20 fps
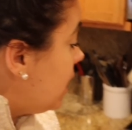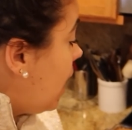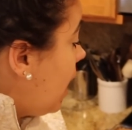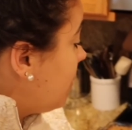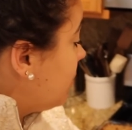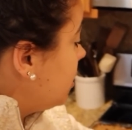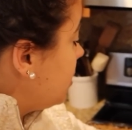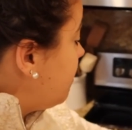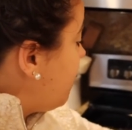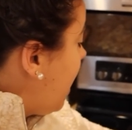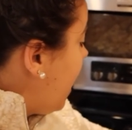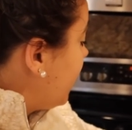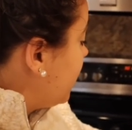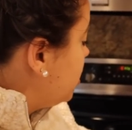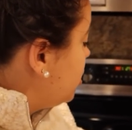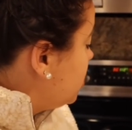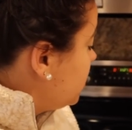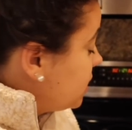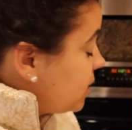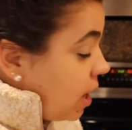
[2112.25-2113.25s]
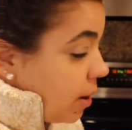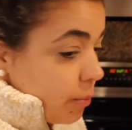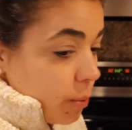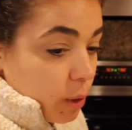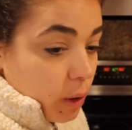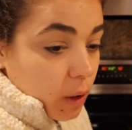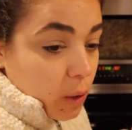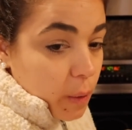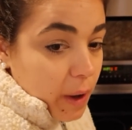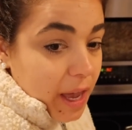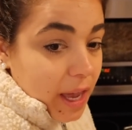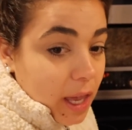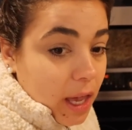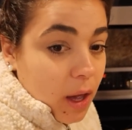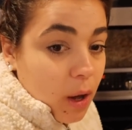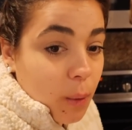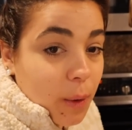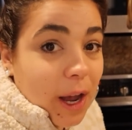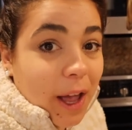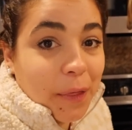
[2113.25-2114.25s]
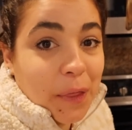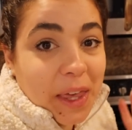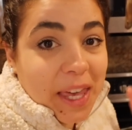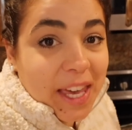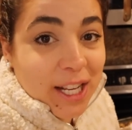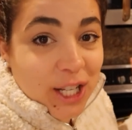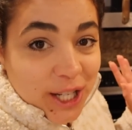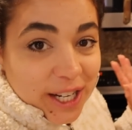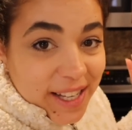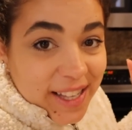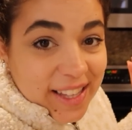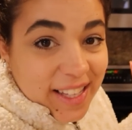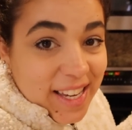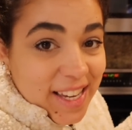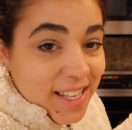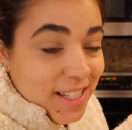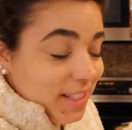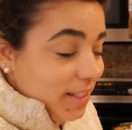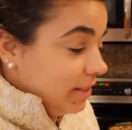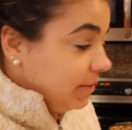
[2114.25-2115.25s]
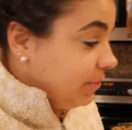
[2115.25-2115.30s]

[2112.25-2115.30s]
I'm gonna package this up real quick. We got the kitchen clean.